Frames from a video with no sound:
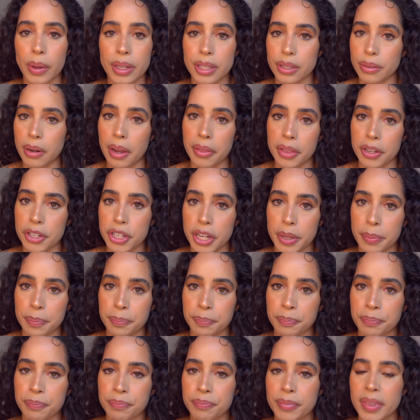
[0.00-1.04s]
us around the gym.
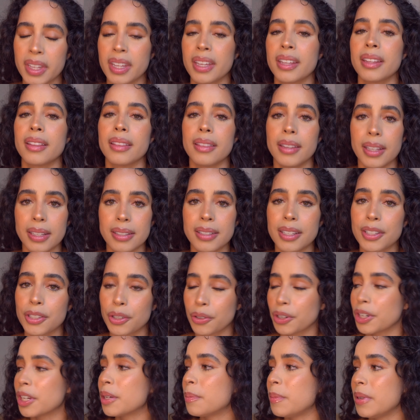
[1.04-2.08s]
This is
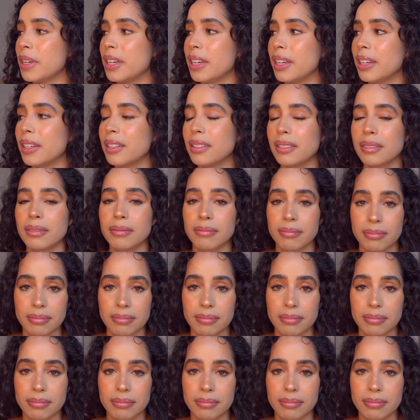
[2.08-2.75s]
creepy